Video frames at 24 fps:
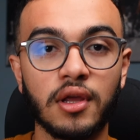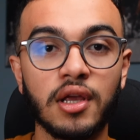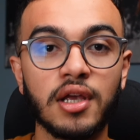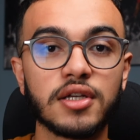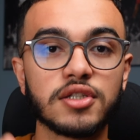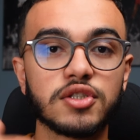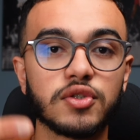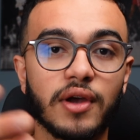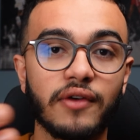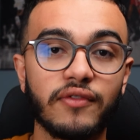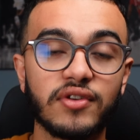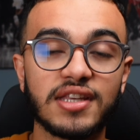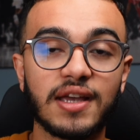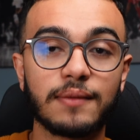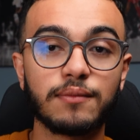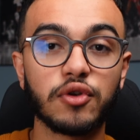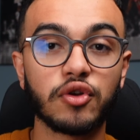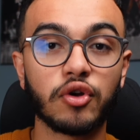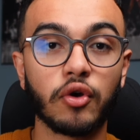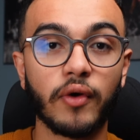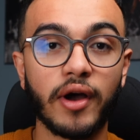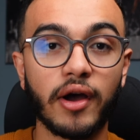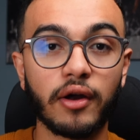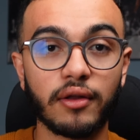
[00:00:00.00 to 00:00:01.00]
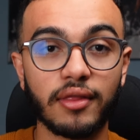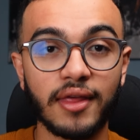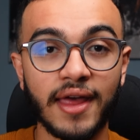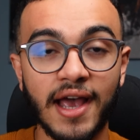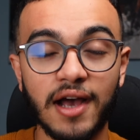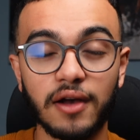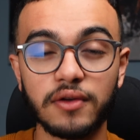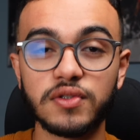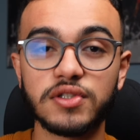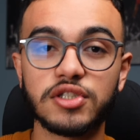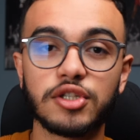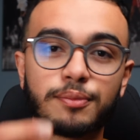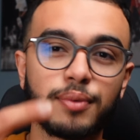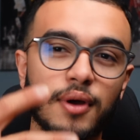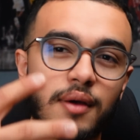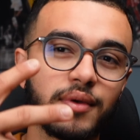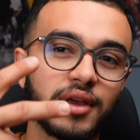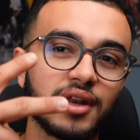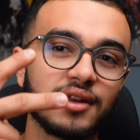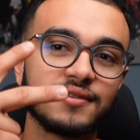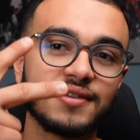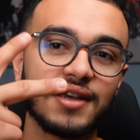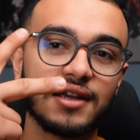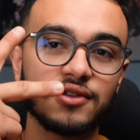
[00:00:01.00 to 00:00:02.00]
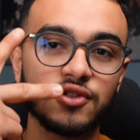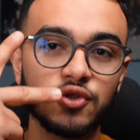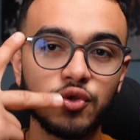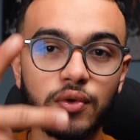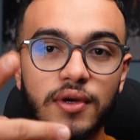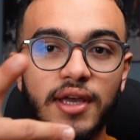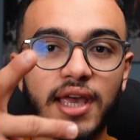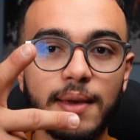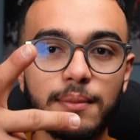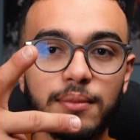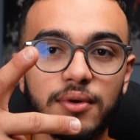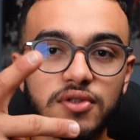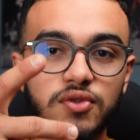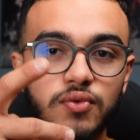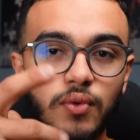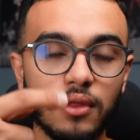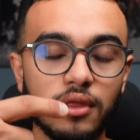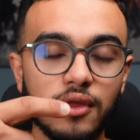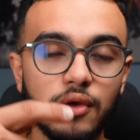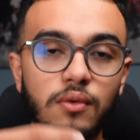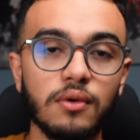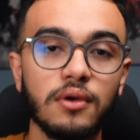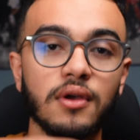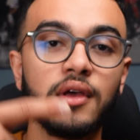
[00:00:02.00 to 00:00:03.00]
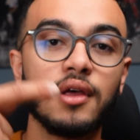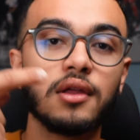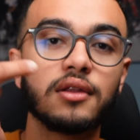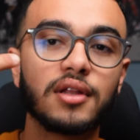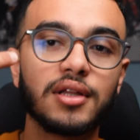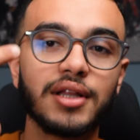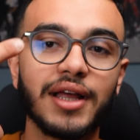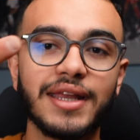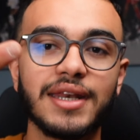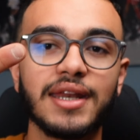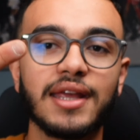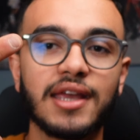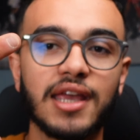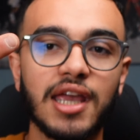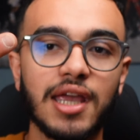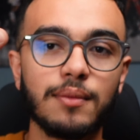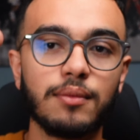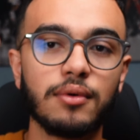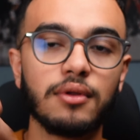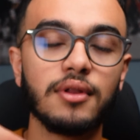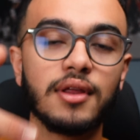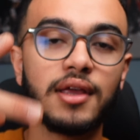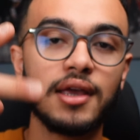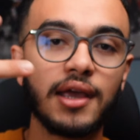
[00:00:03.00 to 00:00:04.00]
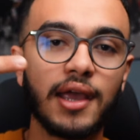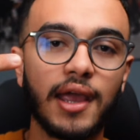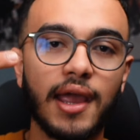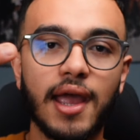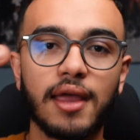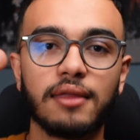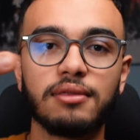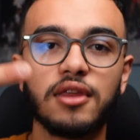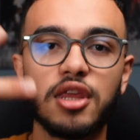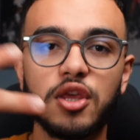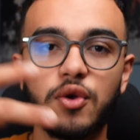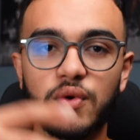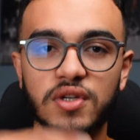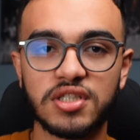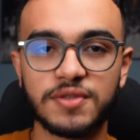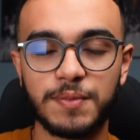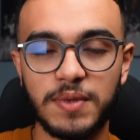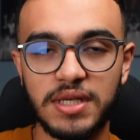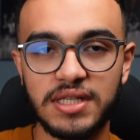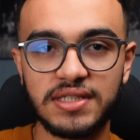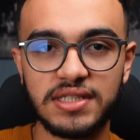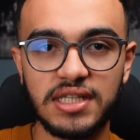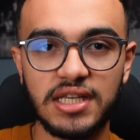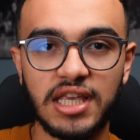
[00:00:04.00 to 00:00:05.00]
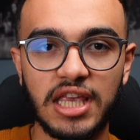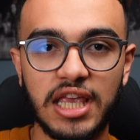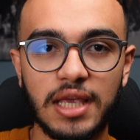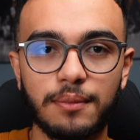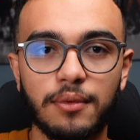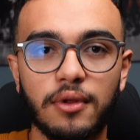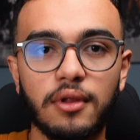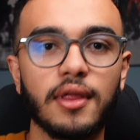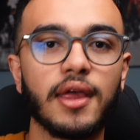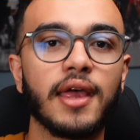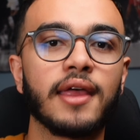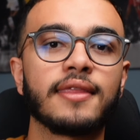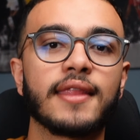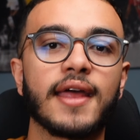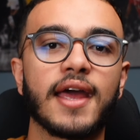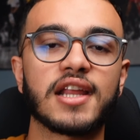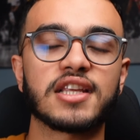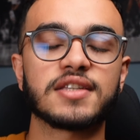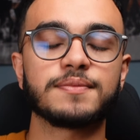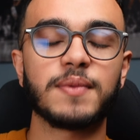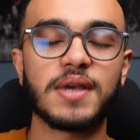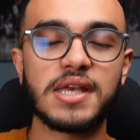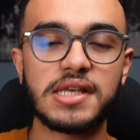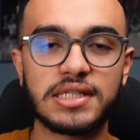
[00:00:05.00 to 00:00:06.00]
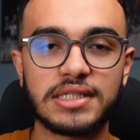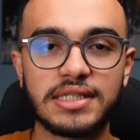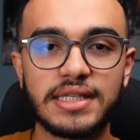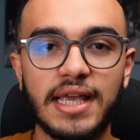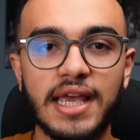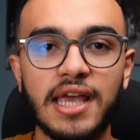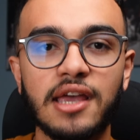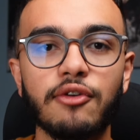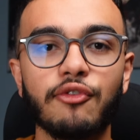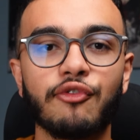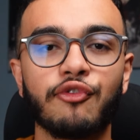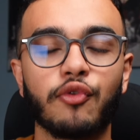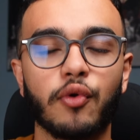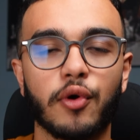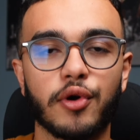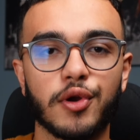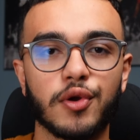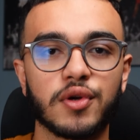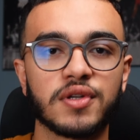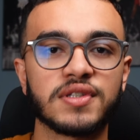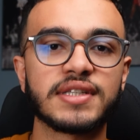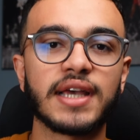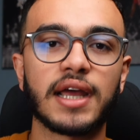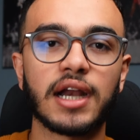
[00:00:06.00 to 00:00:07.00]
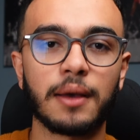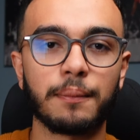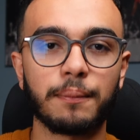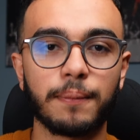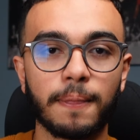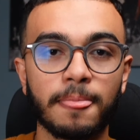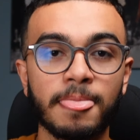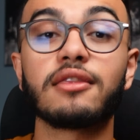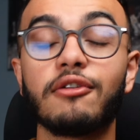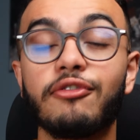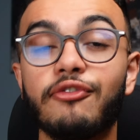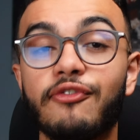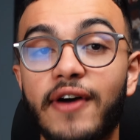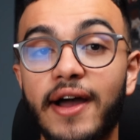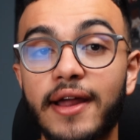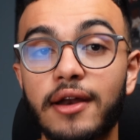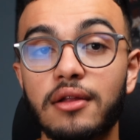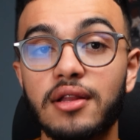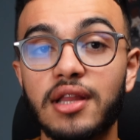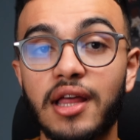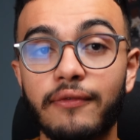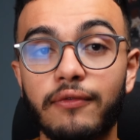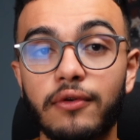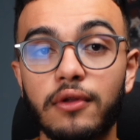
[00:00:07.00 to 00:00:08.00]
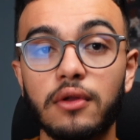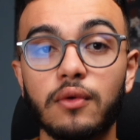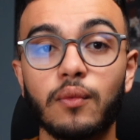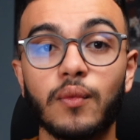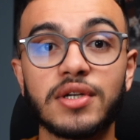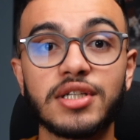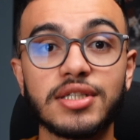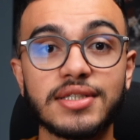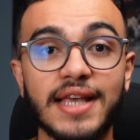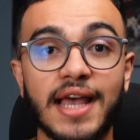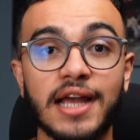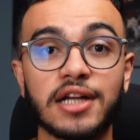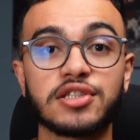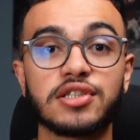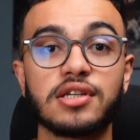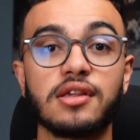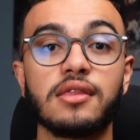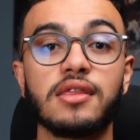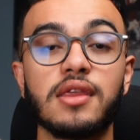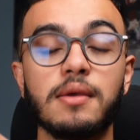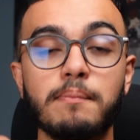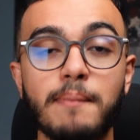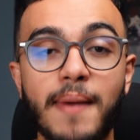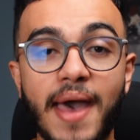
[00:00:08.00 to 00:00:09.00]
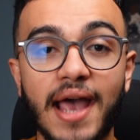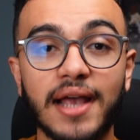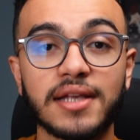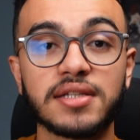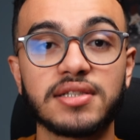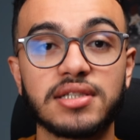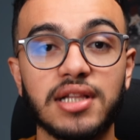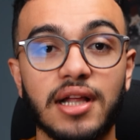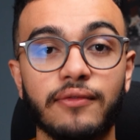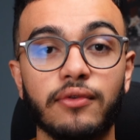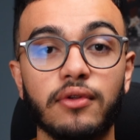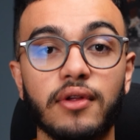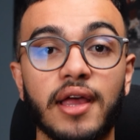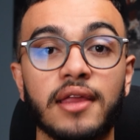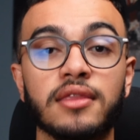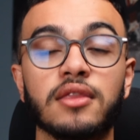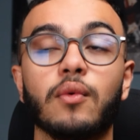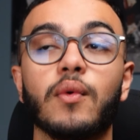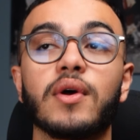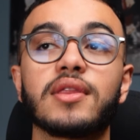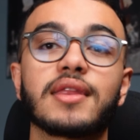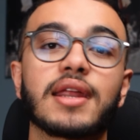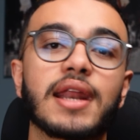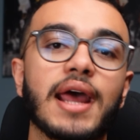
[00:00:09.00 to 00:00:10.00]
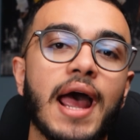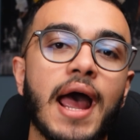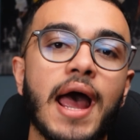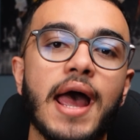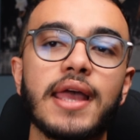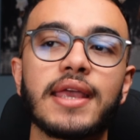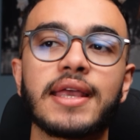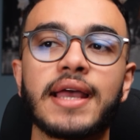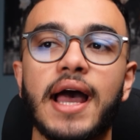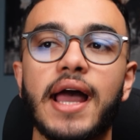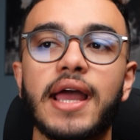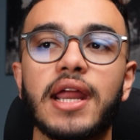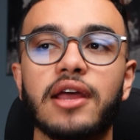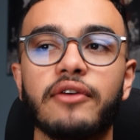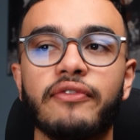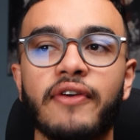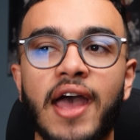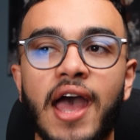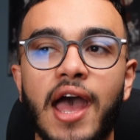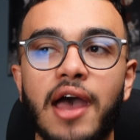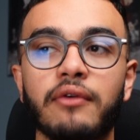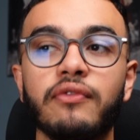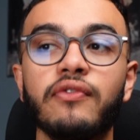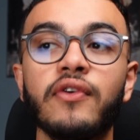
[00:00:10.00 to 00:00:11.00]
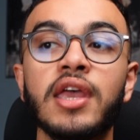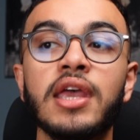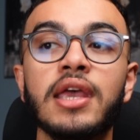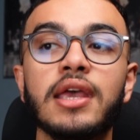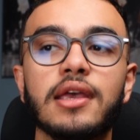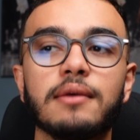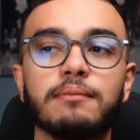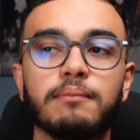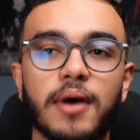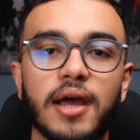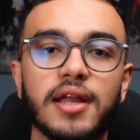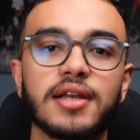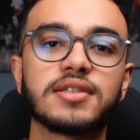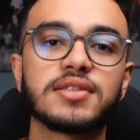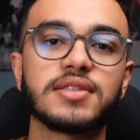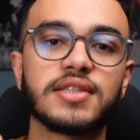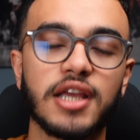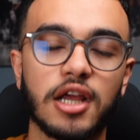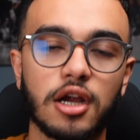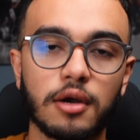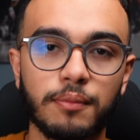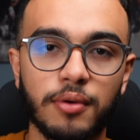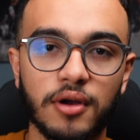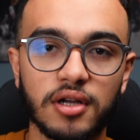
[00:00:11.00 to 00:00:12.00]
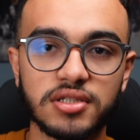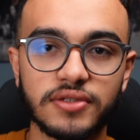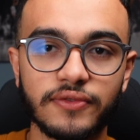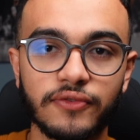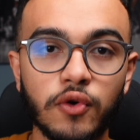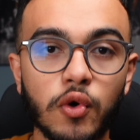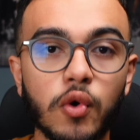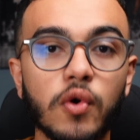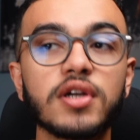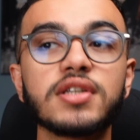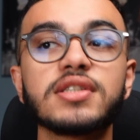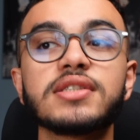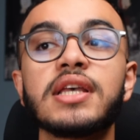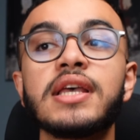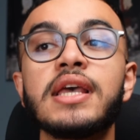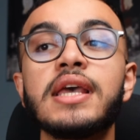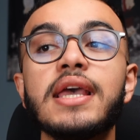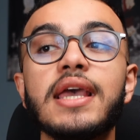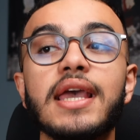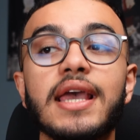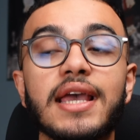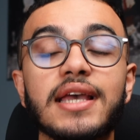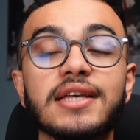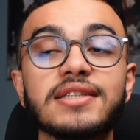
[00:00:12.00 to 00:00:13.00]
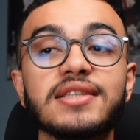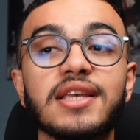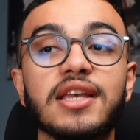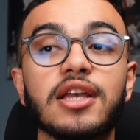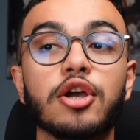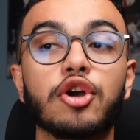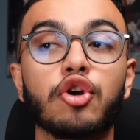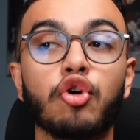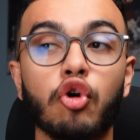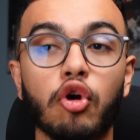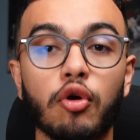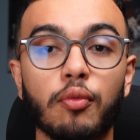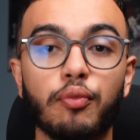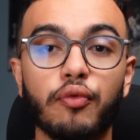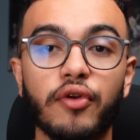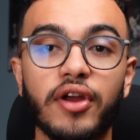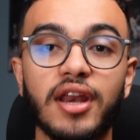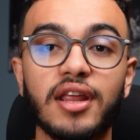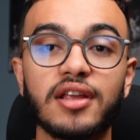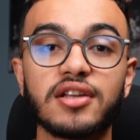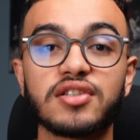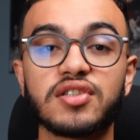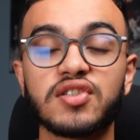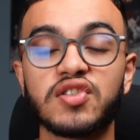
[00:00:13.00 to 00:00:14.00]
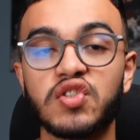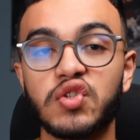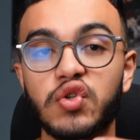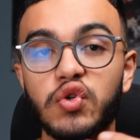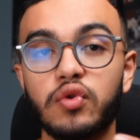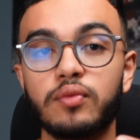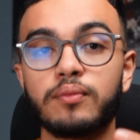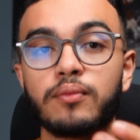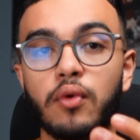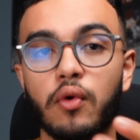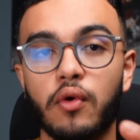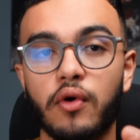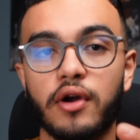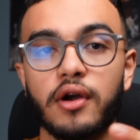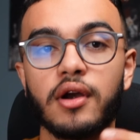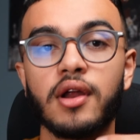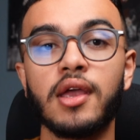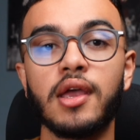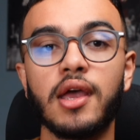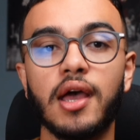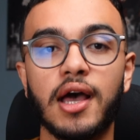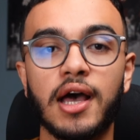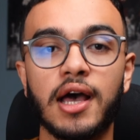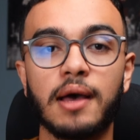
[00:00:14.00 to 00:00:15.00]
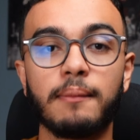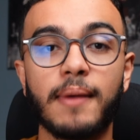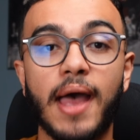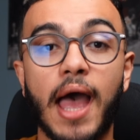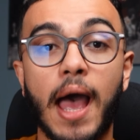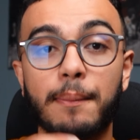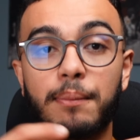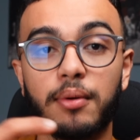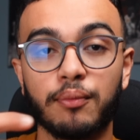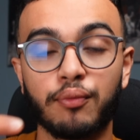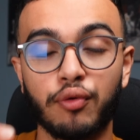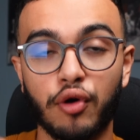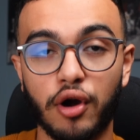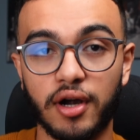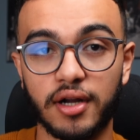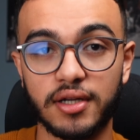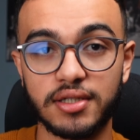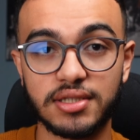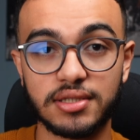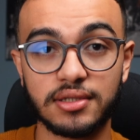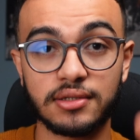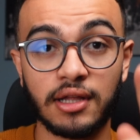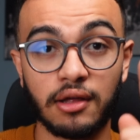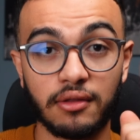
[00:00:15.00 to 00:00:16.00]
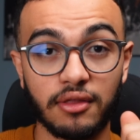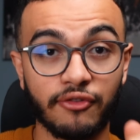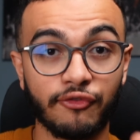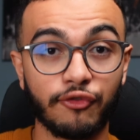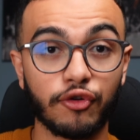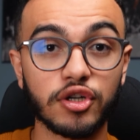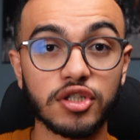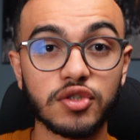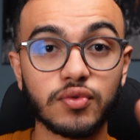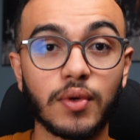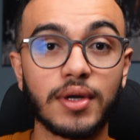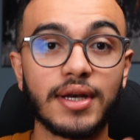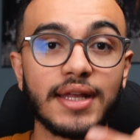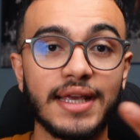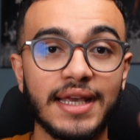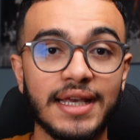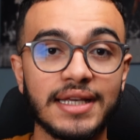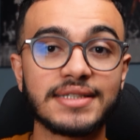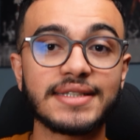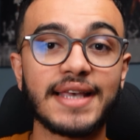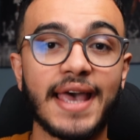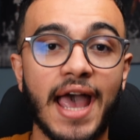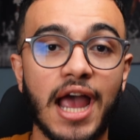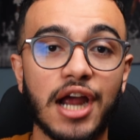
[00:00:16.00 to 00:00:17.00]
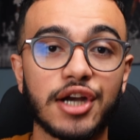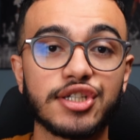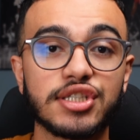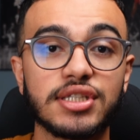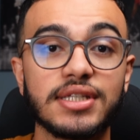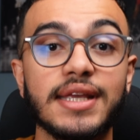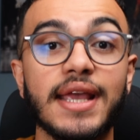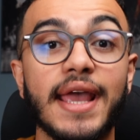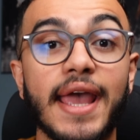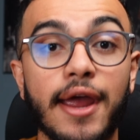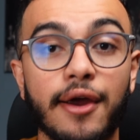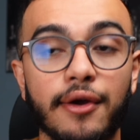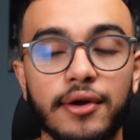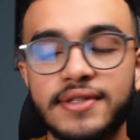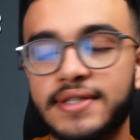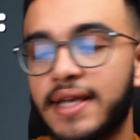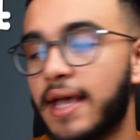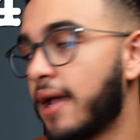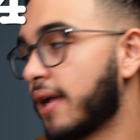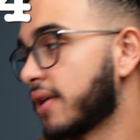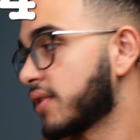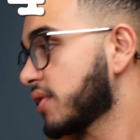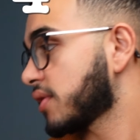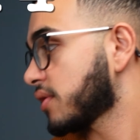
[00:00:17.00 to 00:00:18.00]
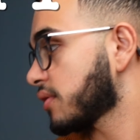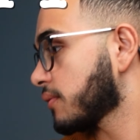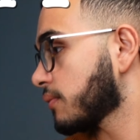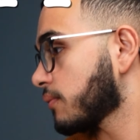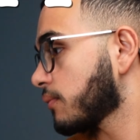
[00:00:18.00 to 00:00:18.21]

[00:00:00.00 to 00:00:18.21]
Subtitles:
So every time you go out of the house, you're probably going to take 2 cables with you, the lightning cable and the USB-C cable, and that is basically it for your setup. And the final level, which is actually the max level, and the one that I kind of have, minus the AirPods of course, is incorporating 2 more Apple products. Now, the first one is actually AirTags.